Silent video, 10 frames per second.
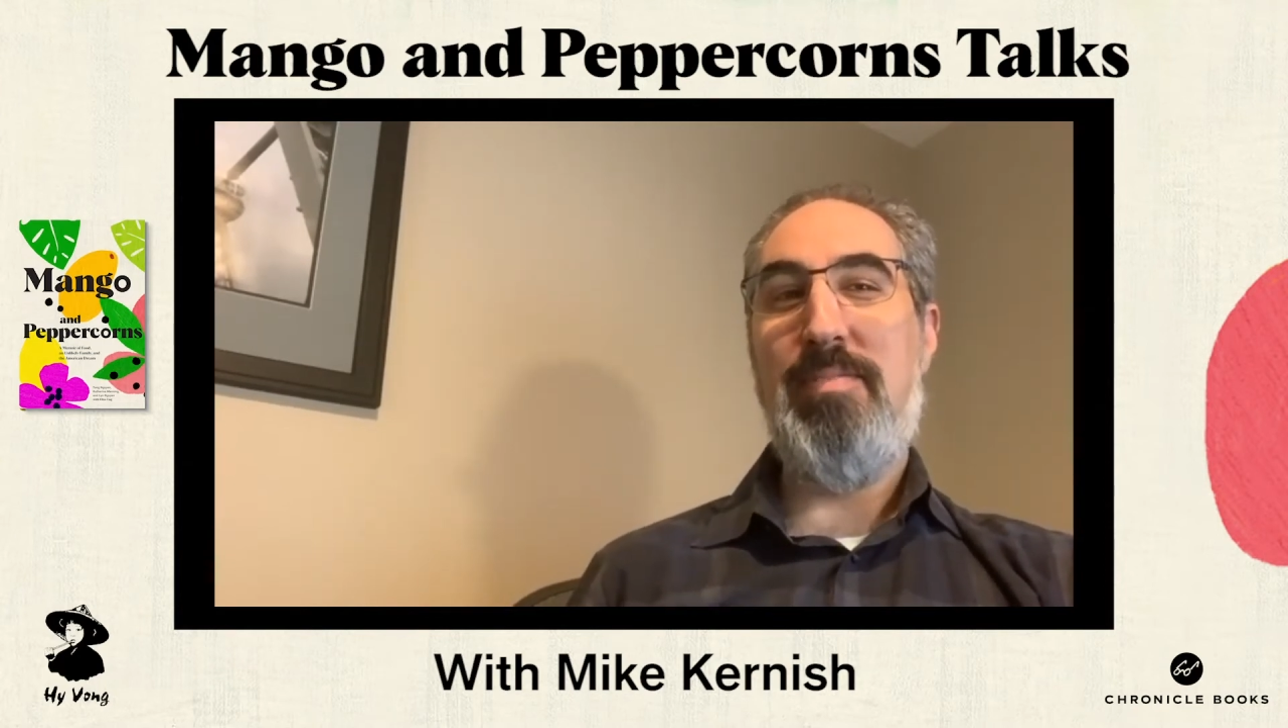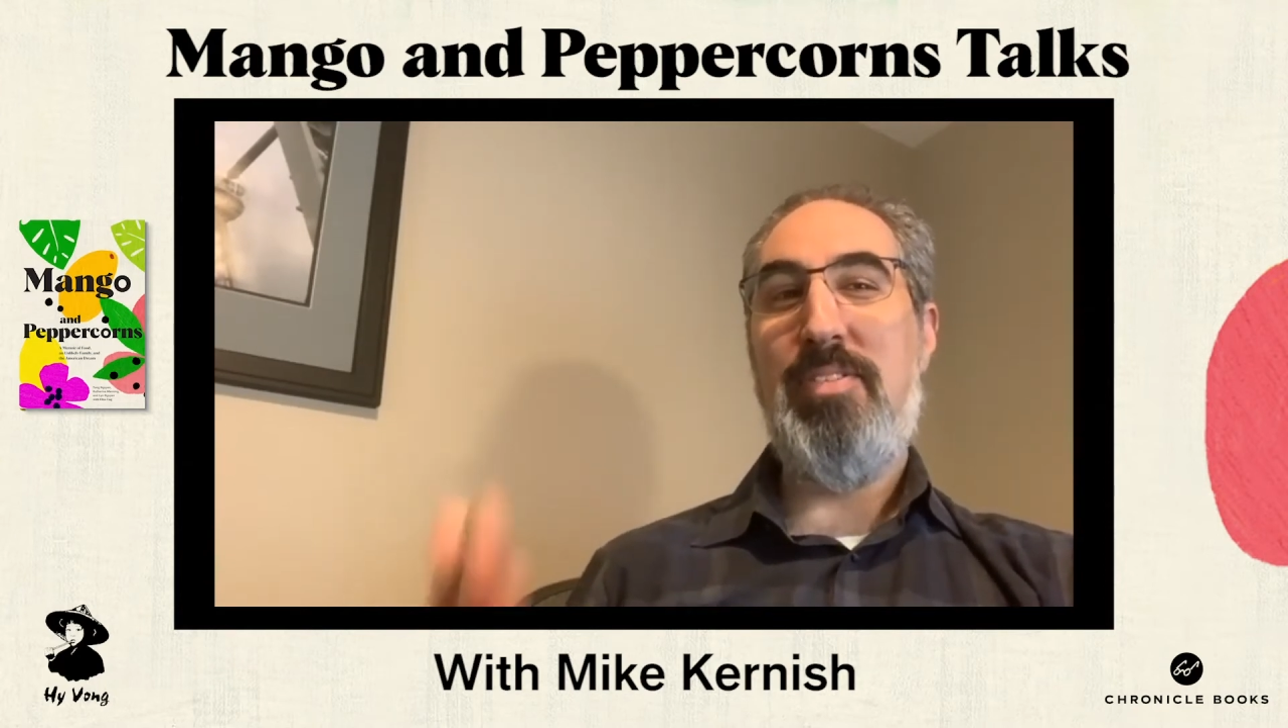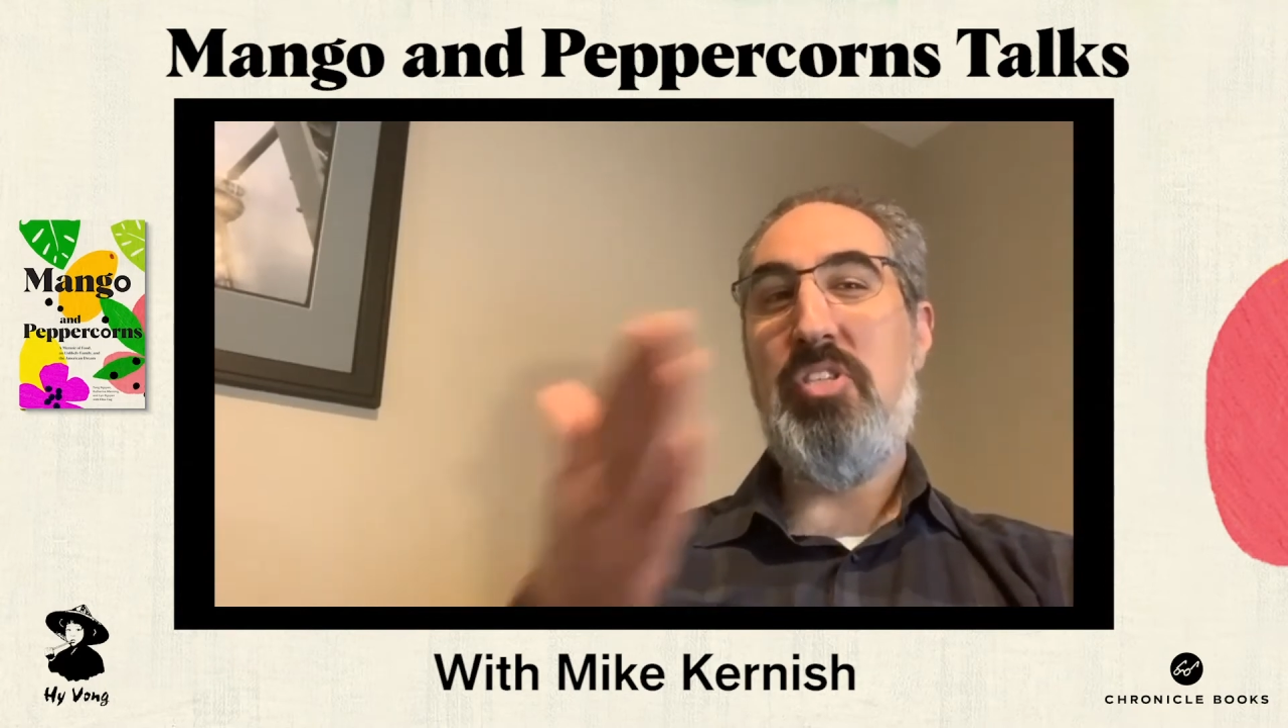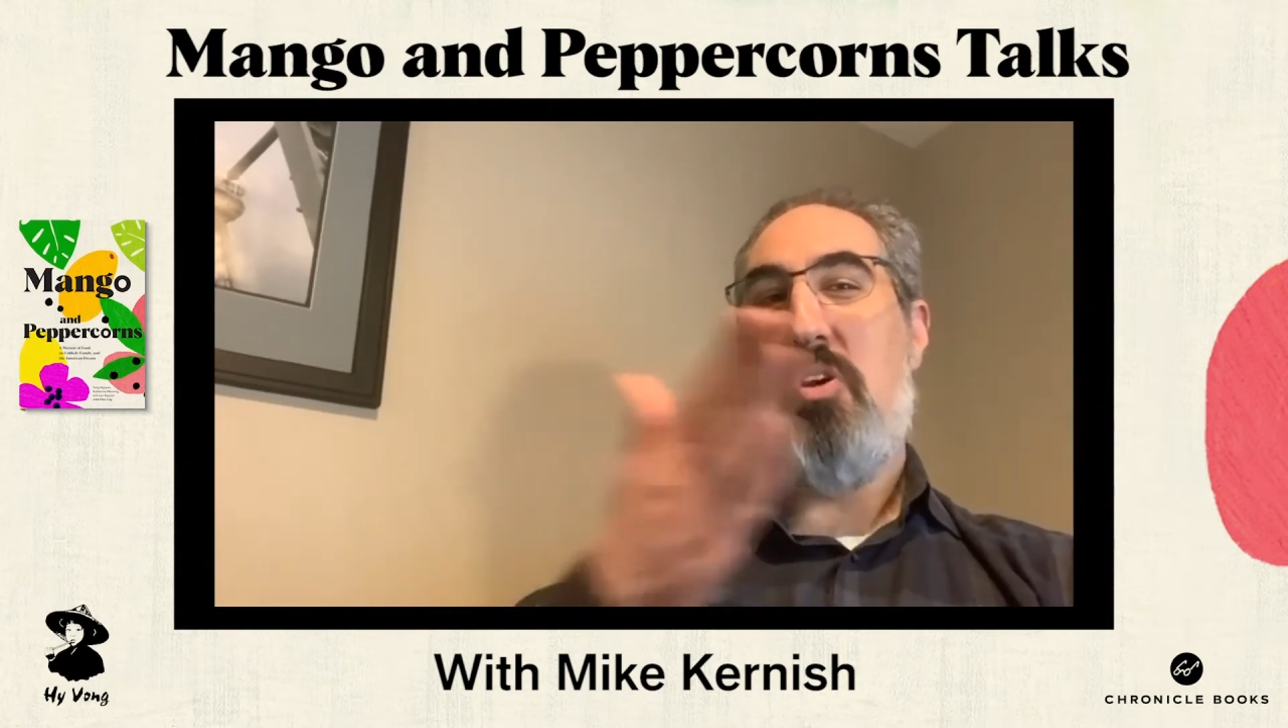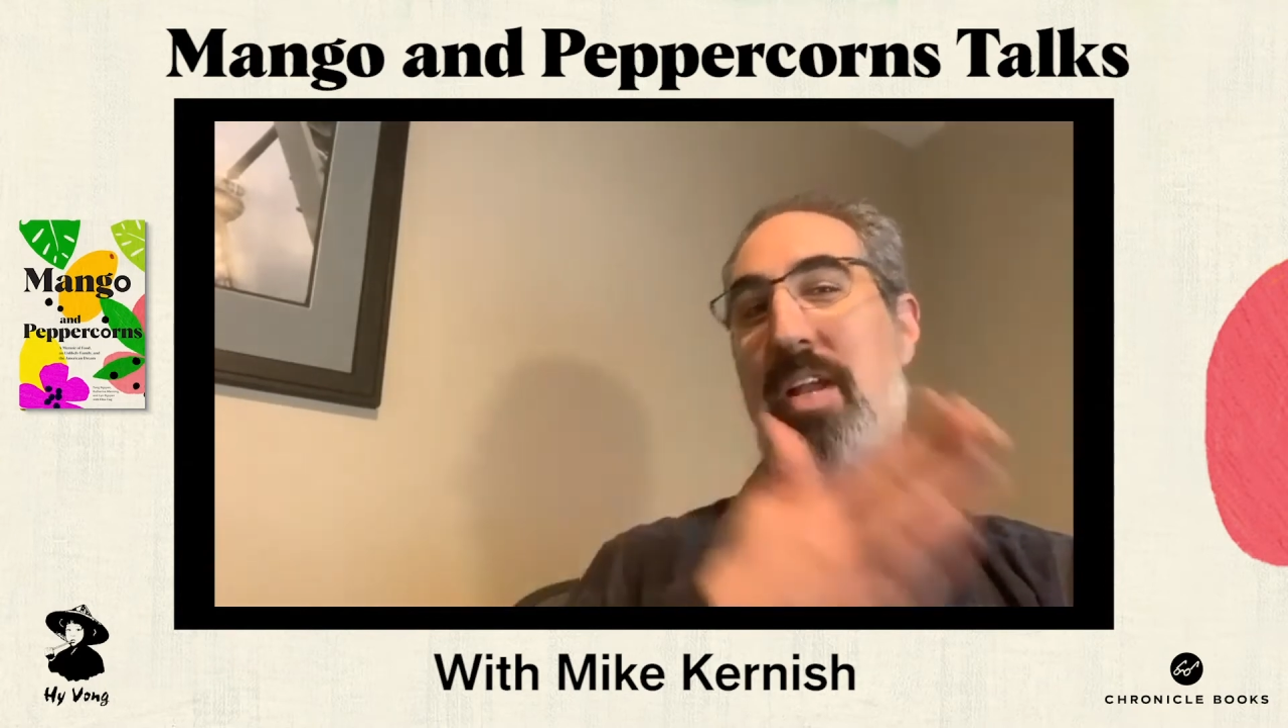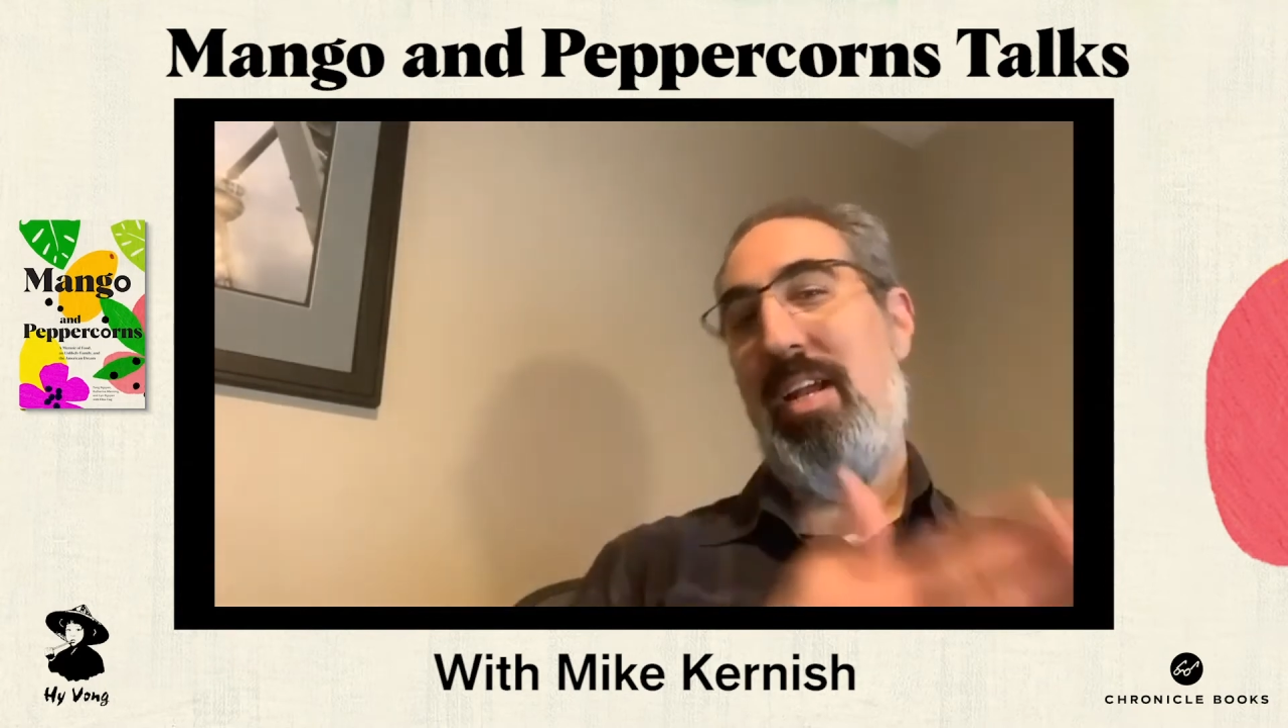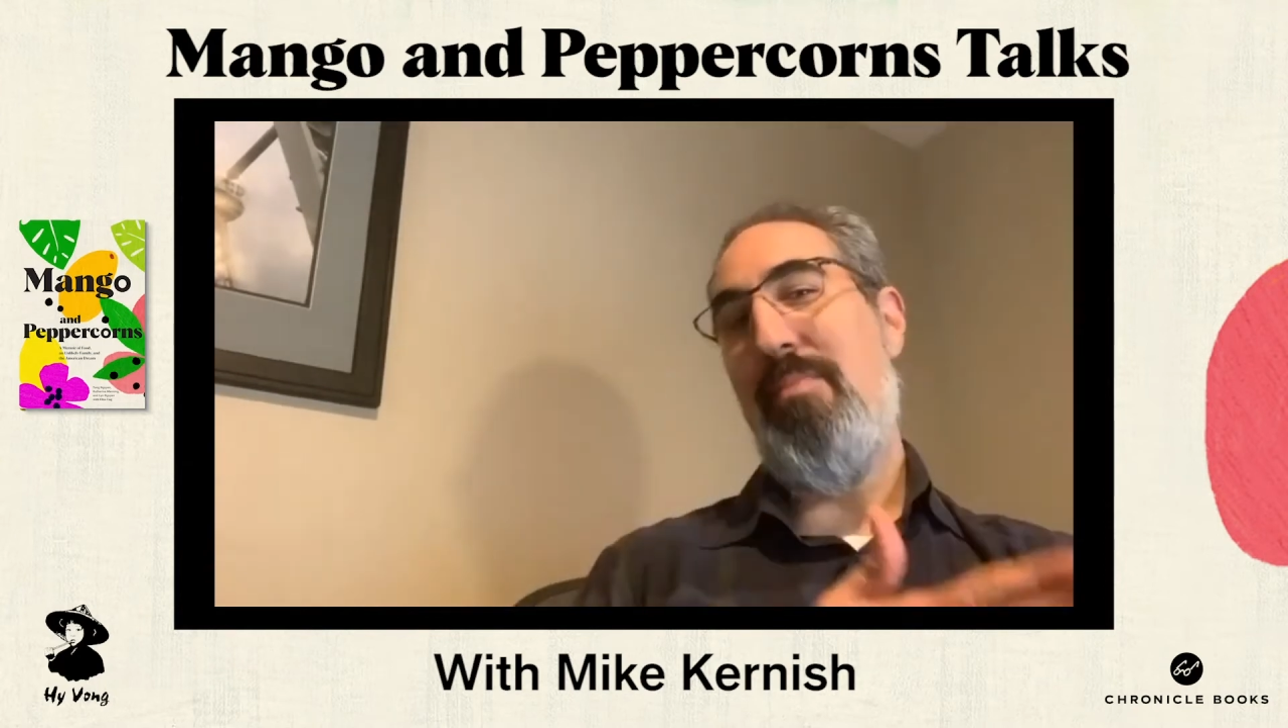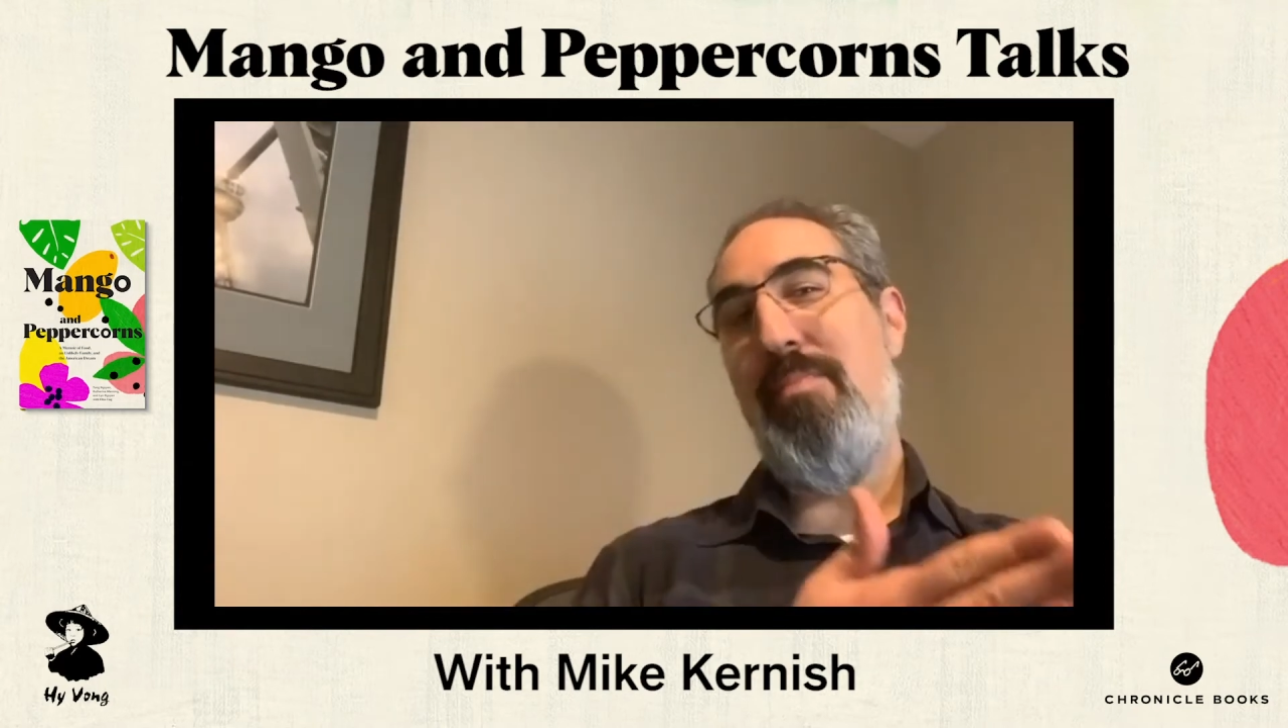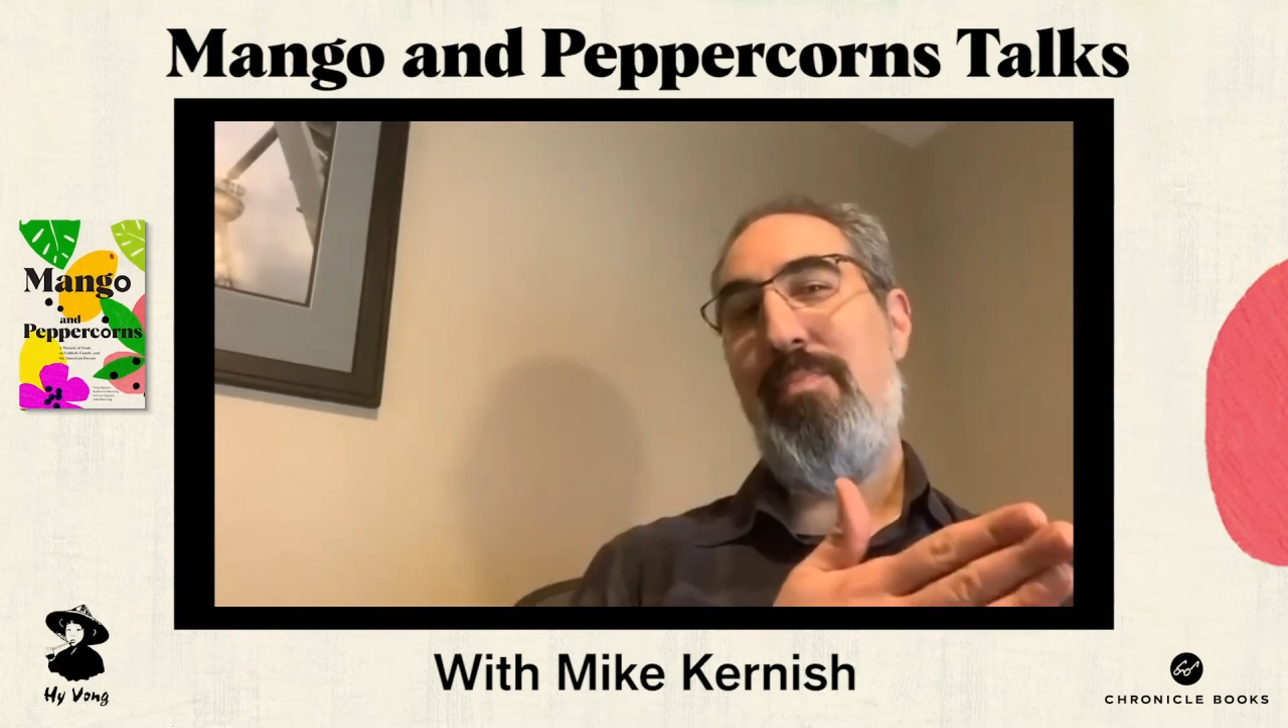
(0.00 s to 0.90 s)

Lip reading: starting